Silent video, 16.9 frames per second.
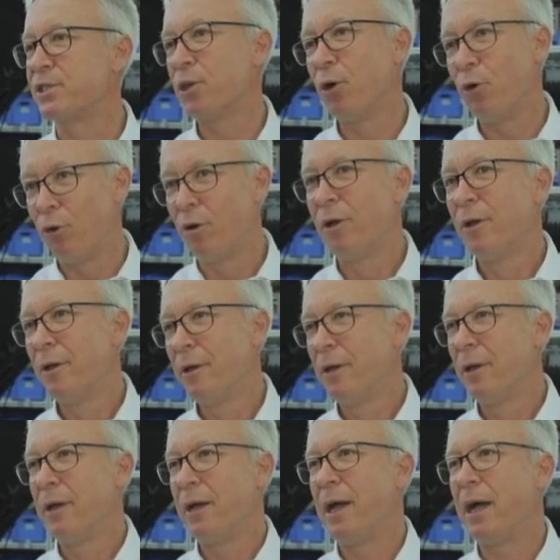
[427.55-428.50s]
So
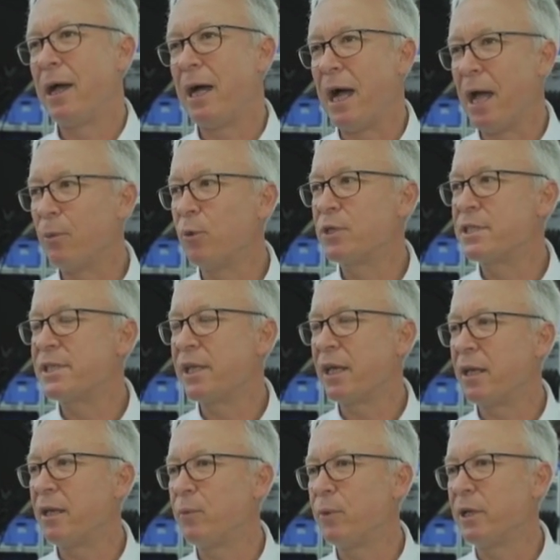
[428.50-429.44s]
I would
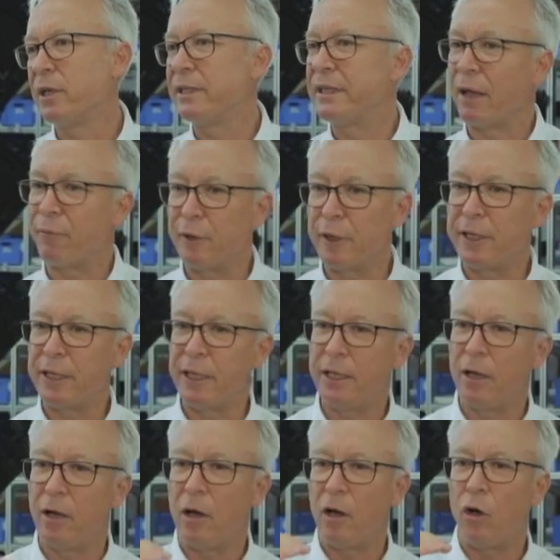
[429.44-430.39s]
say we're definitely